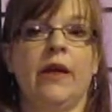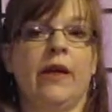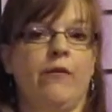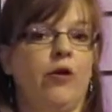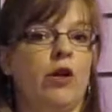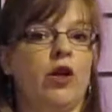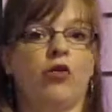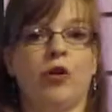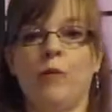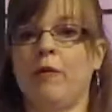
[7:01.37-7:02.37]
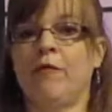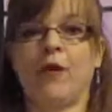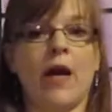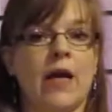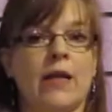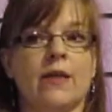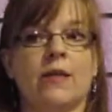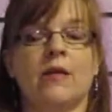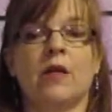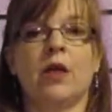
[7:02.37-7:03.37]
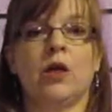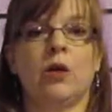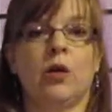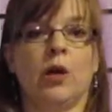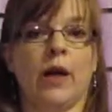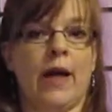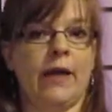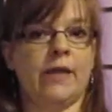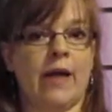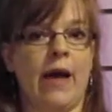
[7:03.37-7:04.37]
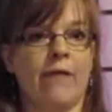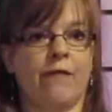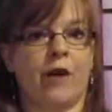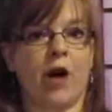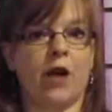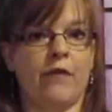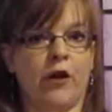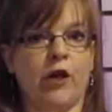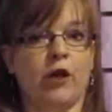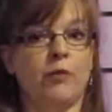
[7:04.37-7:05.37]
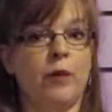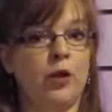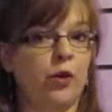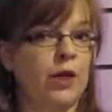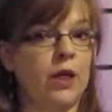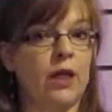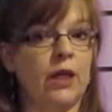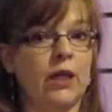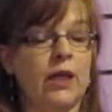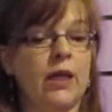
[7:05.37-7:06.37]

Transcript: if in a group of friends or a deaf or hard of hearing community,